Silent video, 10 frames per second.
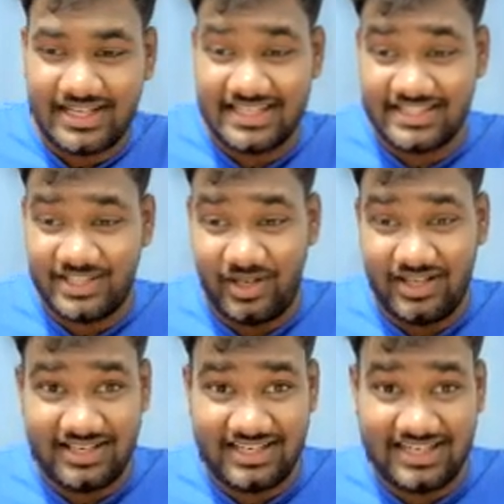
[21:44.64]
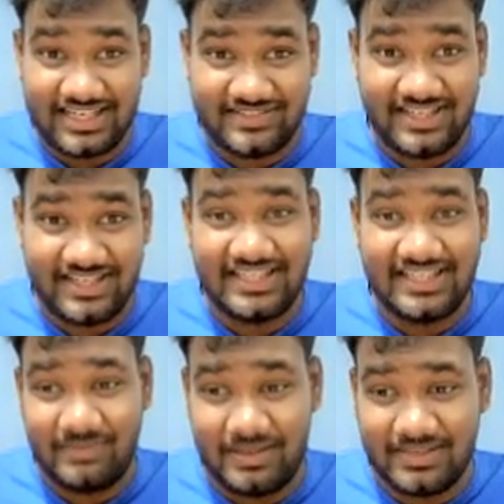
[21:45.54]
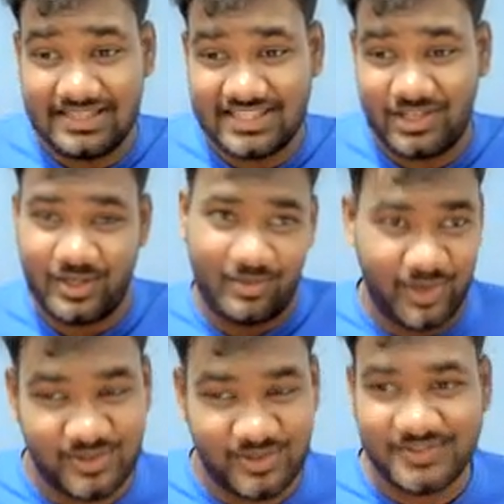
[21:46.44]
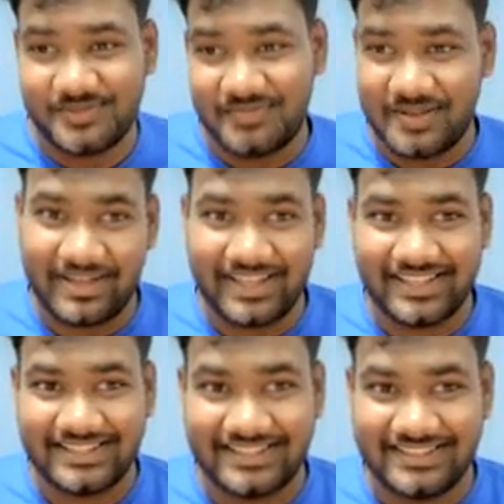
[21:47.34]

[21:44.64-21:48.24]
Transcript: and see you all next week. Theory people, see you all tomorrow. Bye bye.